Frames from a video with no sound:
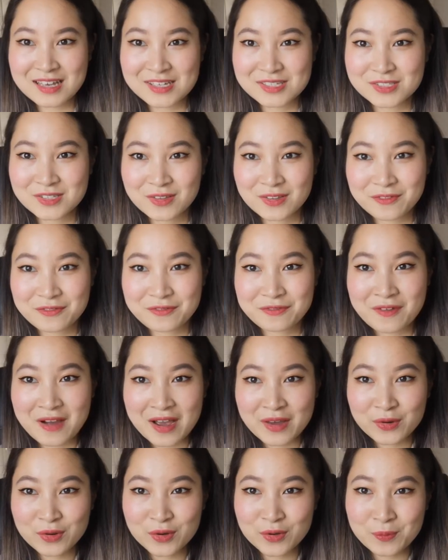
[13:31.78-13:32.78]
So the
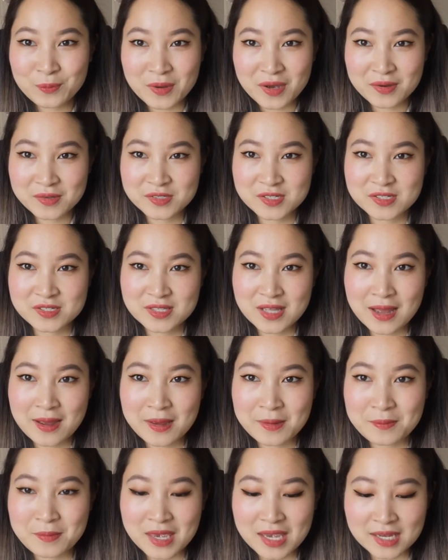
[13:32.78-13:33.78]
final purchase that
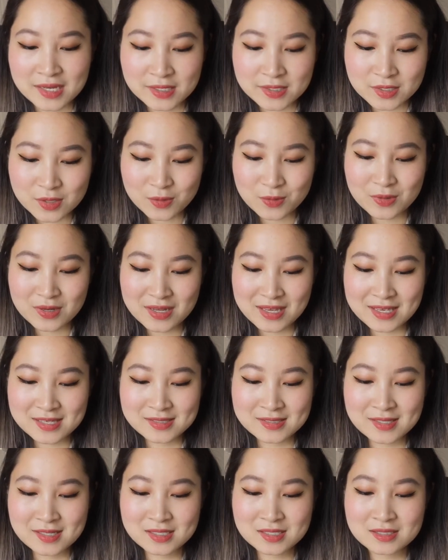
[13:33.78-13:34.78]
I made is
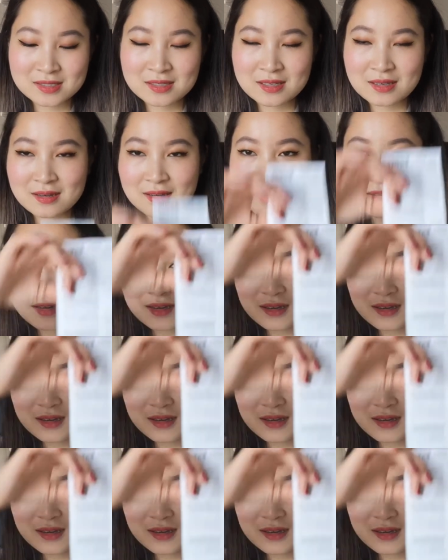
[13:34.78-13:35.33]
this